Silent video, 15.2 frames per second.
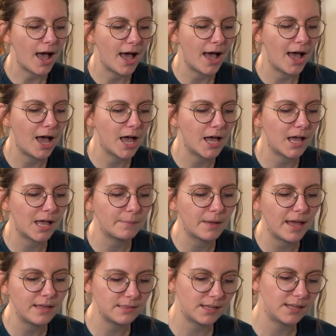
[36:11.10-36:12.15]
Um,
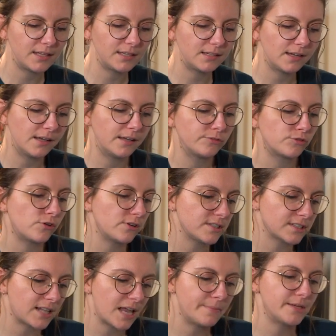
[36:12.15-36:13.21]
and then, of course,
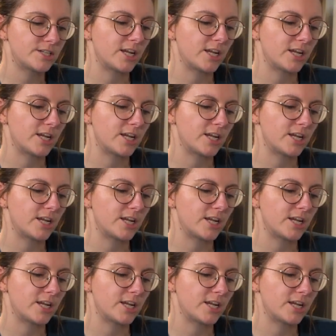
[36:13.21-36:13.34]
climate